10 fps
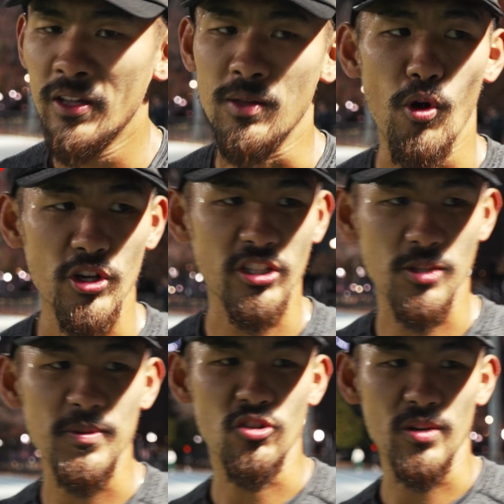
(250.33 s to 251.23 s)
the Maurten gels
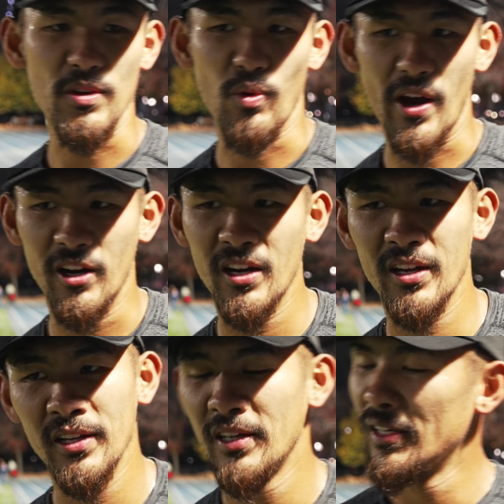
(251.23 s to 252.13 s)
has been treating me well.
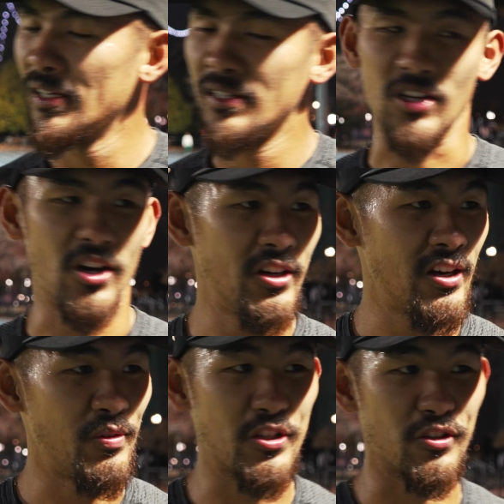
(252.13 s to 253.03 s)
So
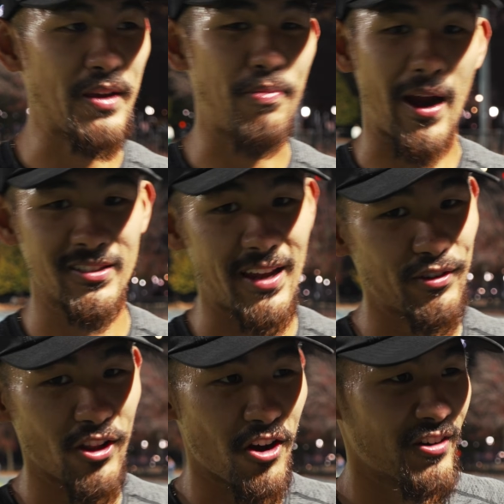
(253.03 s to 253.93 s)
we just gonna keep practicing
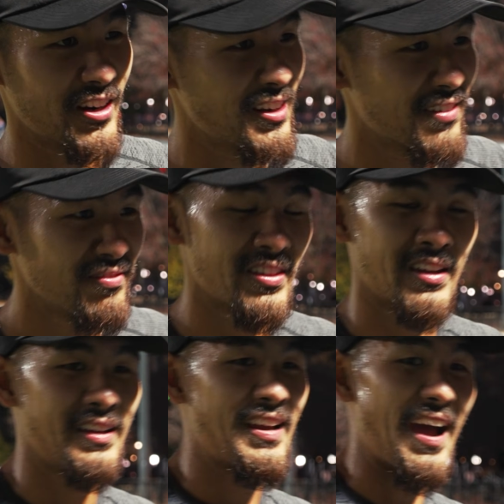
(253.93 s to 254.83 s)
every long run.
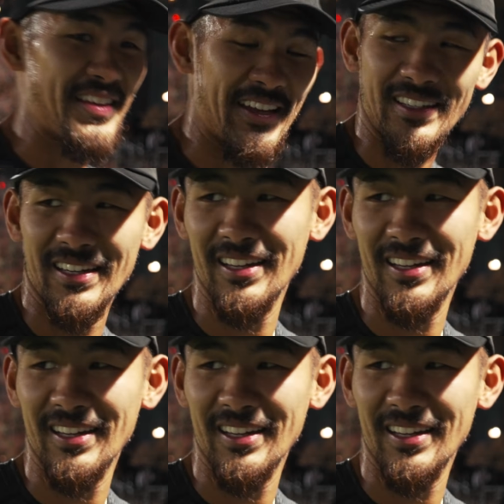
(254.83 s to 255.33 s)
I think